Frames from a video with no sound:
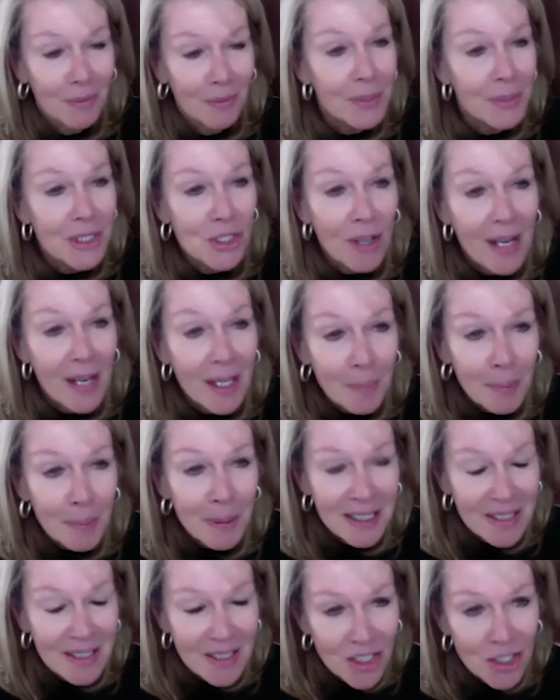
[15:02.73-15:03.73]
We try to
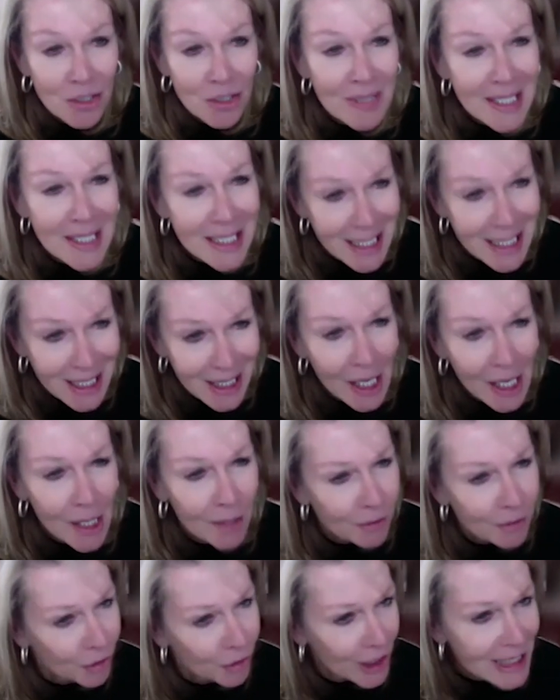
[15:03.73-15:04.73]
pick students that
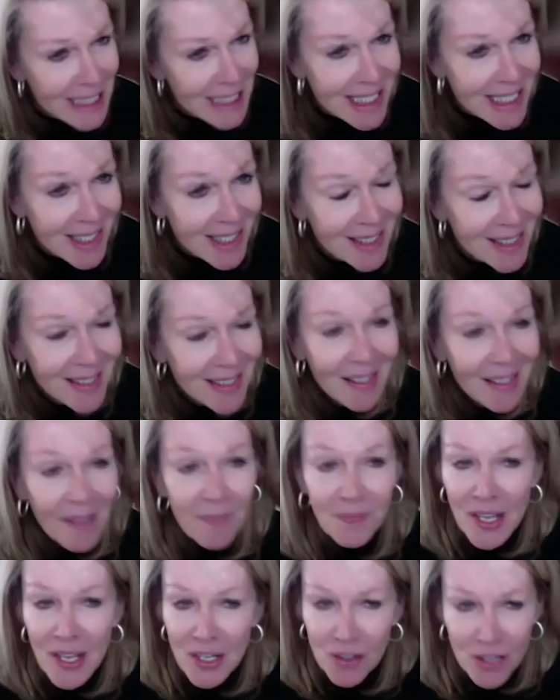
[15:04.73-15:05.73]
have grit,
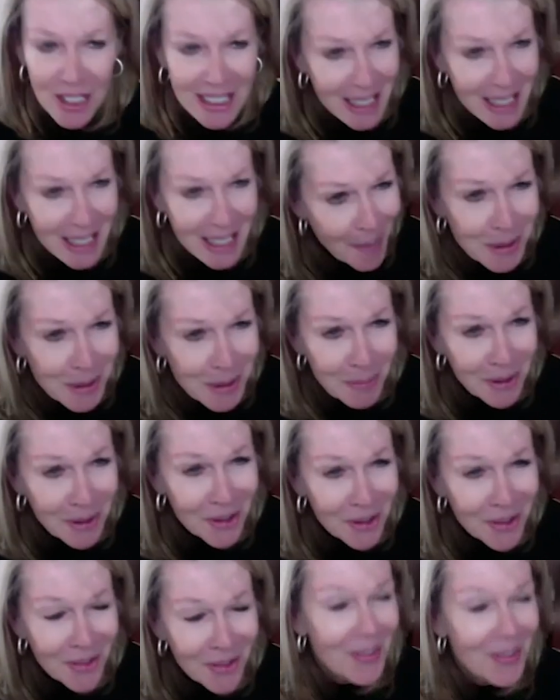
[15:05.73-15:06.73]
that are
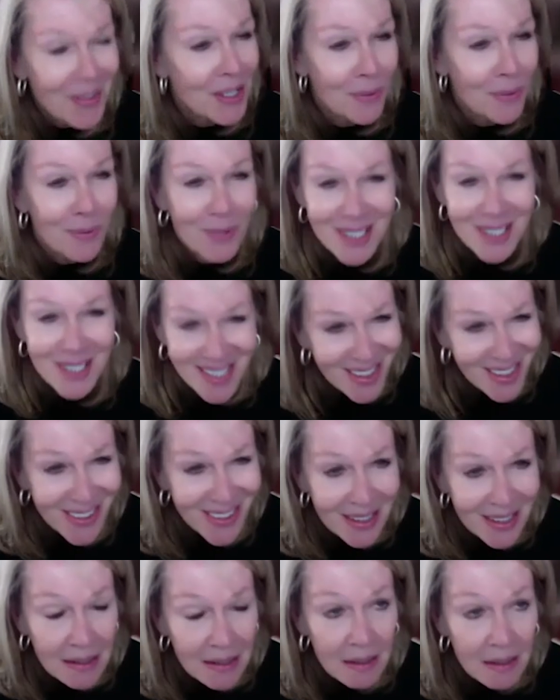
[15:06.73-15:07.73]
adaptable, that are
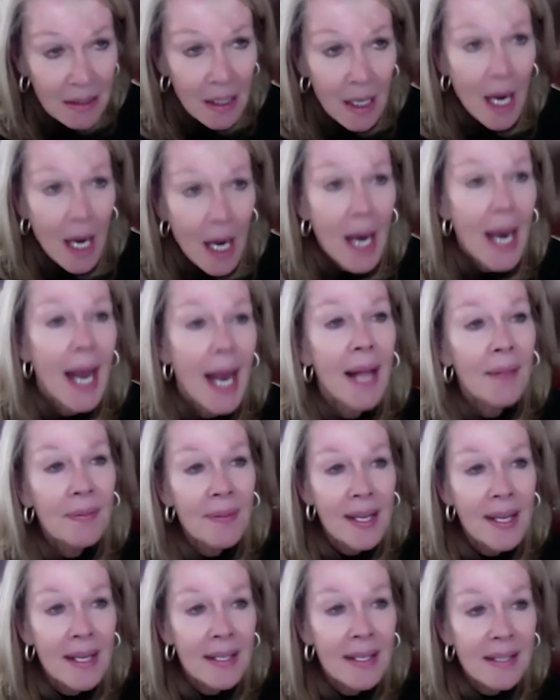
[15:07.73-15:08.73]
resilient. And
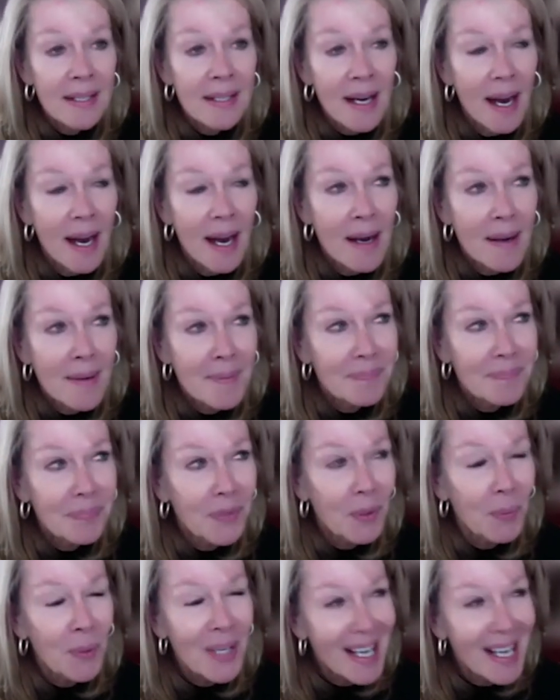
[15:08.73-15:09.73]
then um,
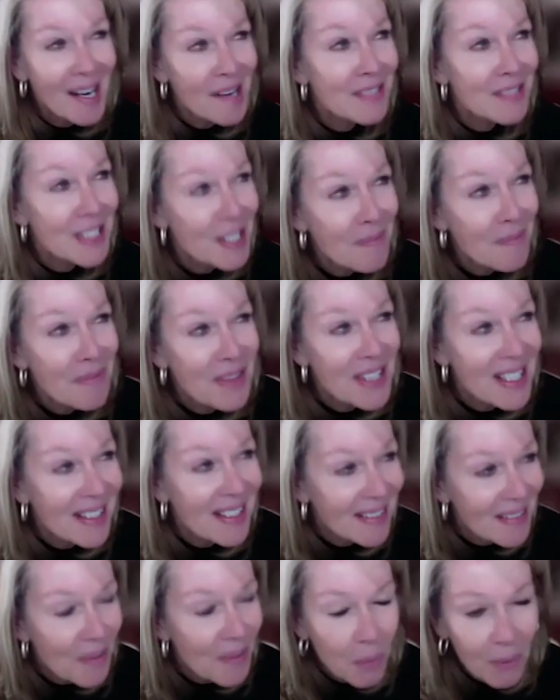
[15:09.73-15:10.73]
we have
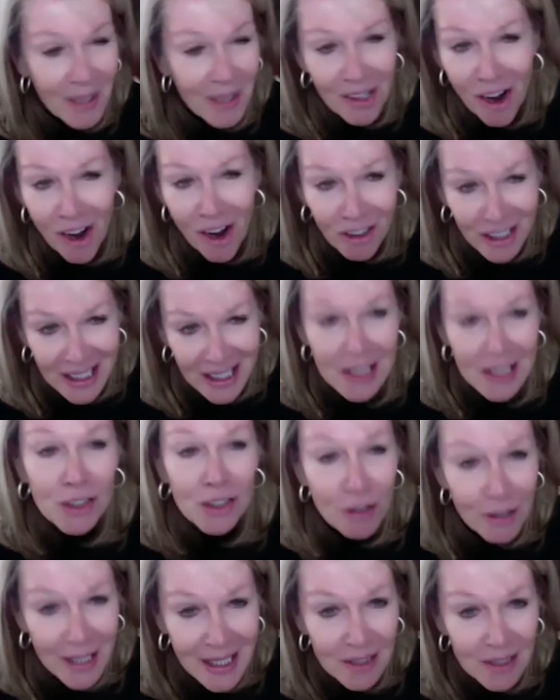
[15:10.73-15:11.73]
something we call
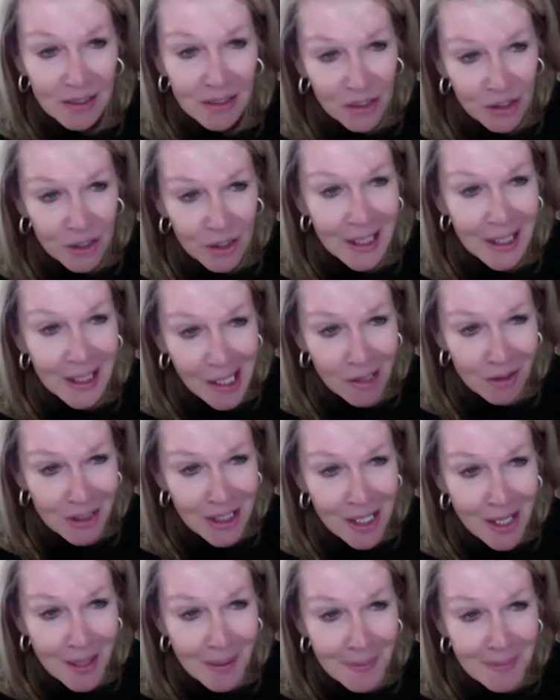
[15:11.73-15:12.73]
integrated learning
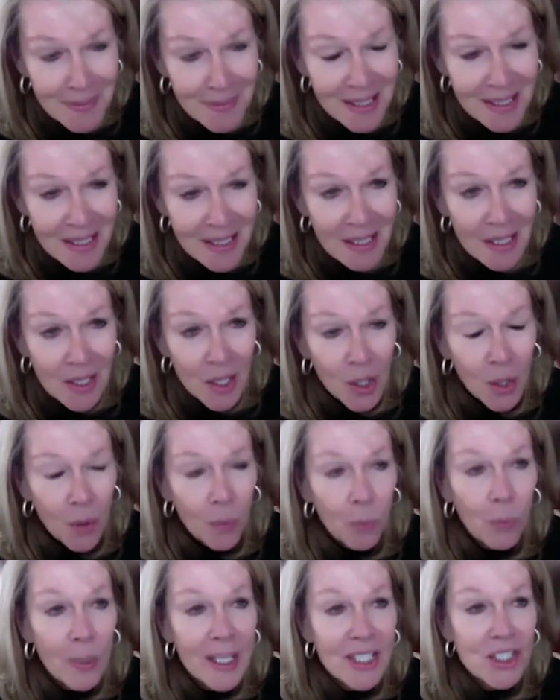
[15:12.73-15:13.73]
outcomes,
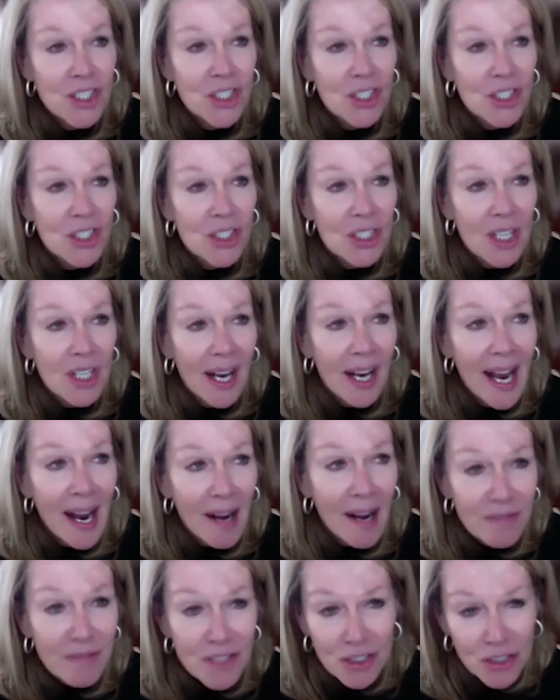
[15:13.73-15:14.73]
which
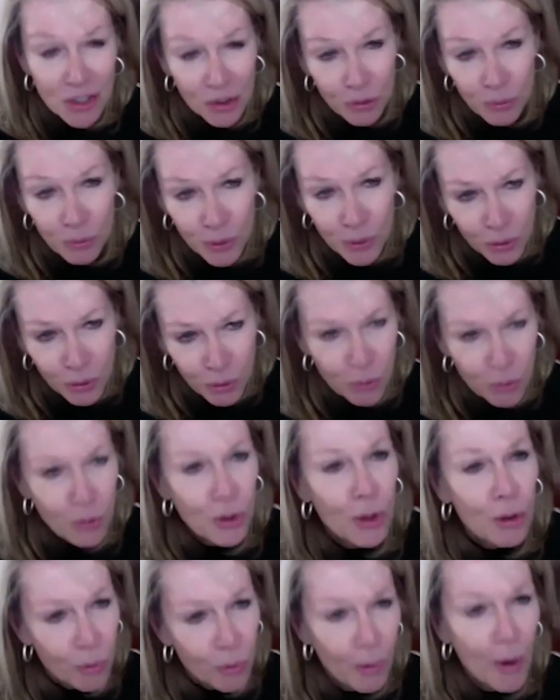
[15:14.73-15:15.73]
have to do with
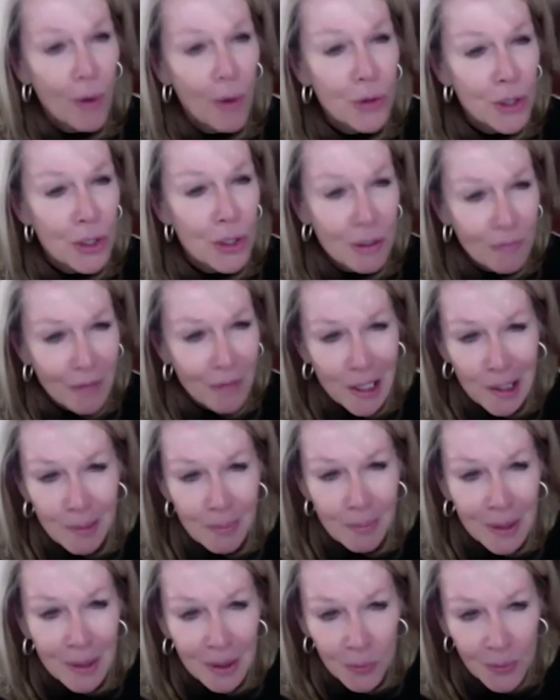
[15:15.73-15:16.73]
the growth and
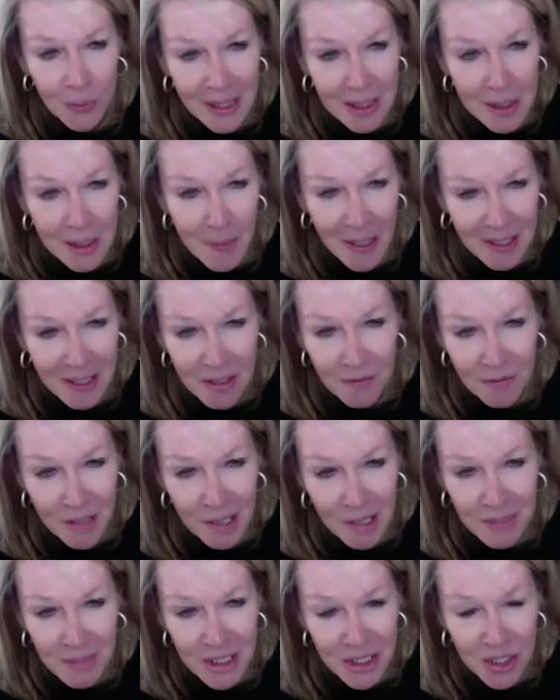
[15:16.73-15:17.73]
development we expect of
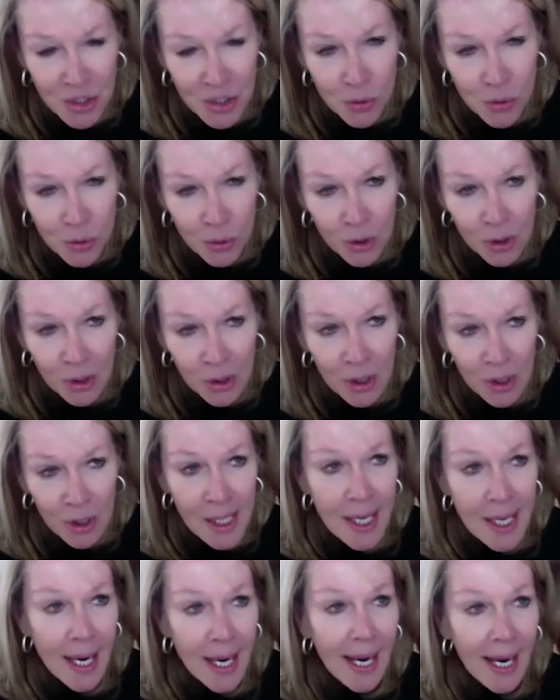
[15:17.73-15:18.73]
them in school.
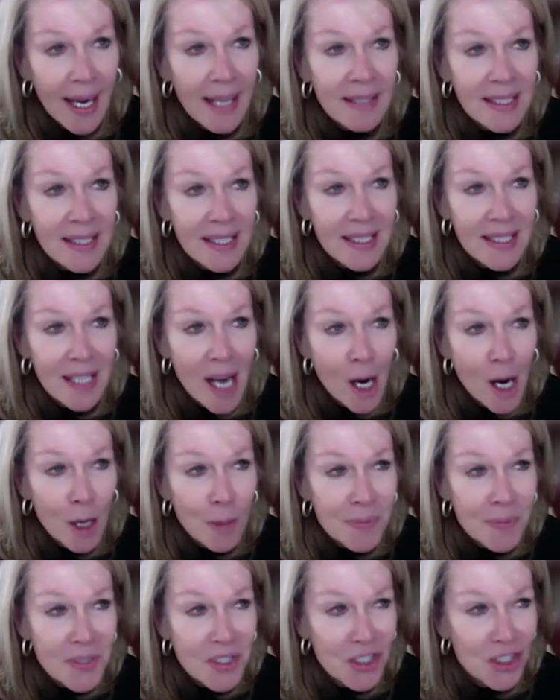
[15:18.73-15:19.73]
And it
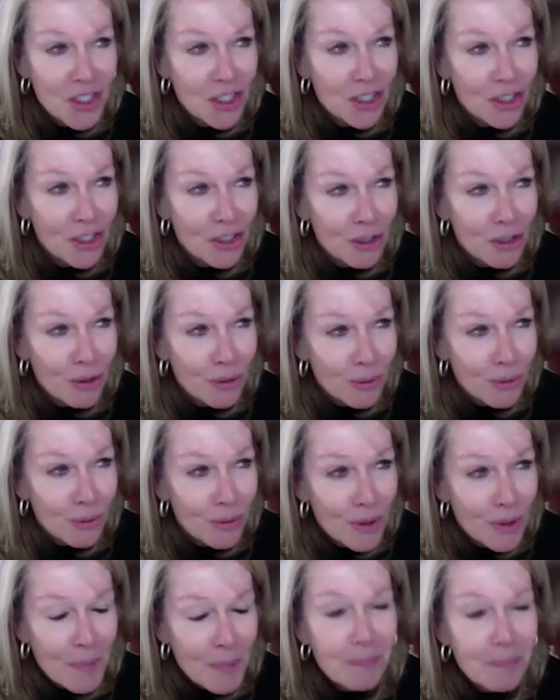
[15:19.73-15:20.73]
helps to
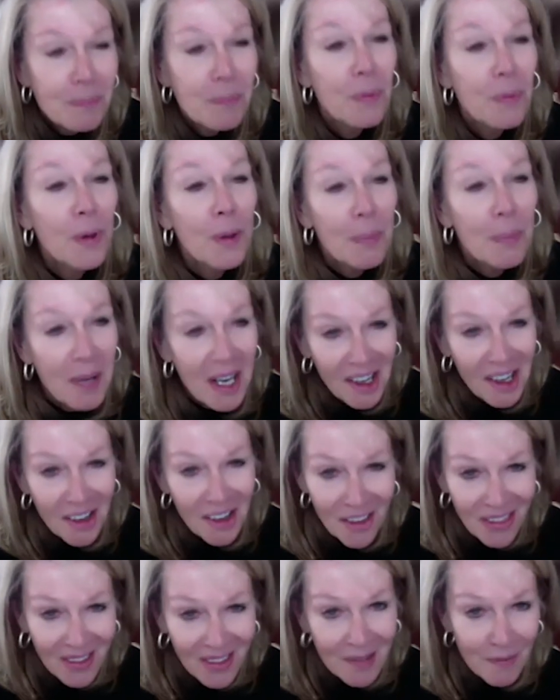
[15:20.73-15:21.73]
prepare
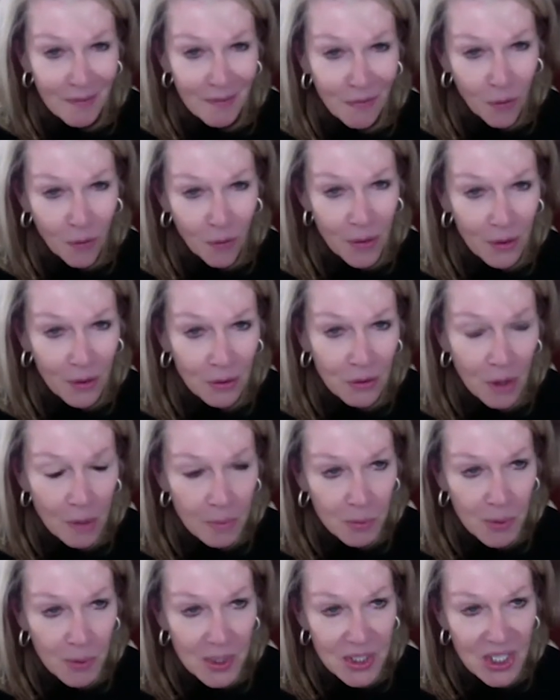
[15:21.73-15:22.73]
them for the global
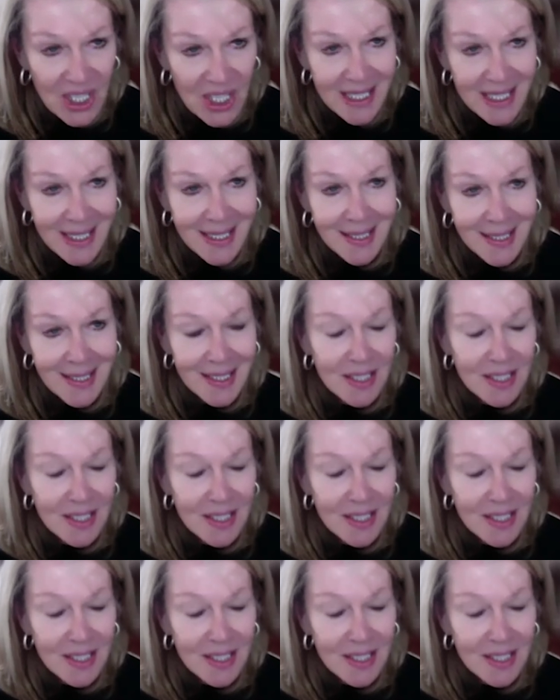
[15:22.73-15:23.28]
rotation.